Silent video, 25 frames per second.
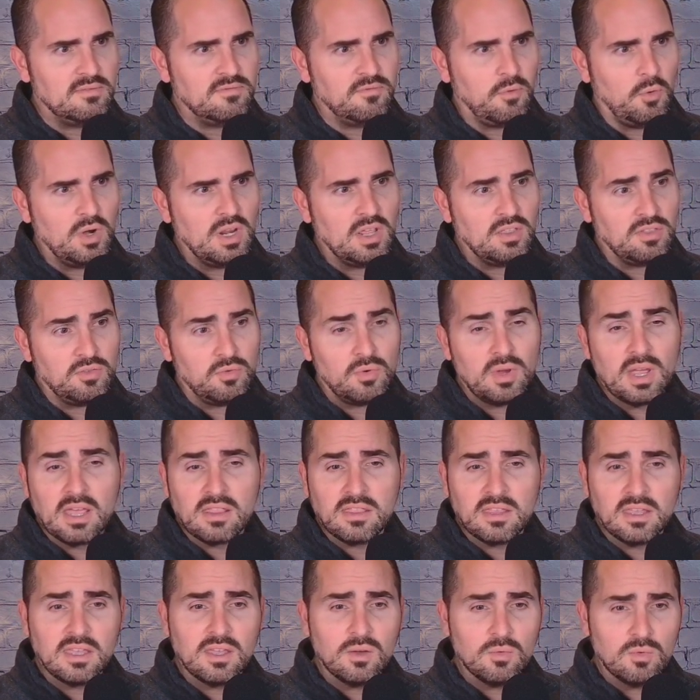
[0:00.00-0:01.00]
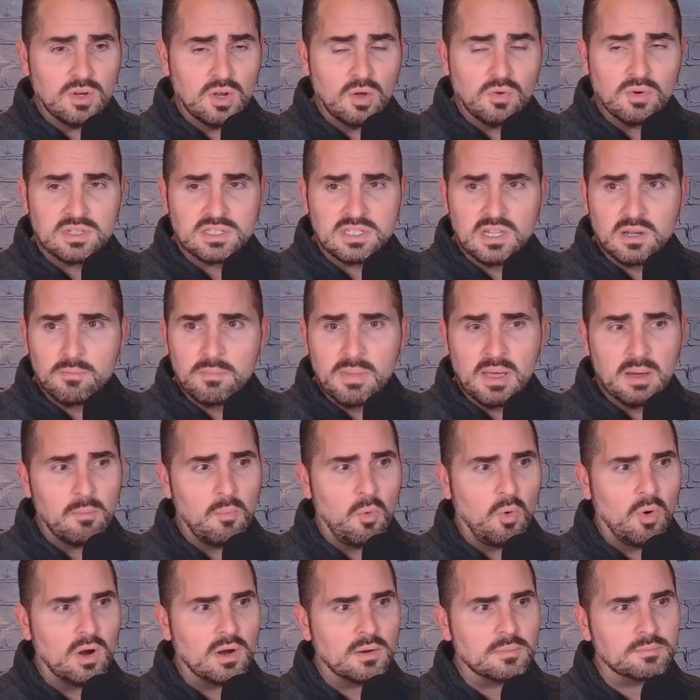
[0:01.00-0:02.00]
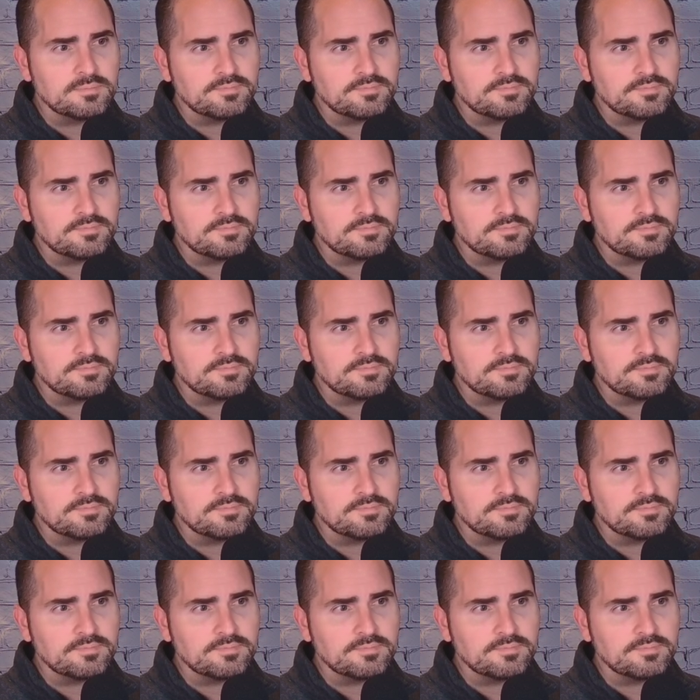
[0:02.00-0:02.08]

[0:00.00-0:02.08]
43, I think you would notice it a bit more.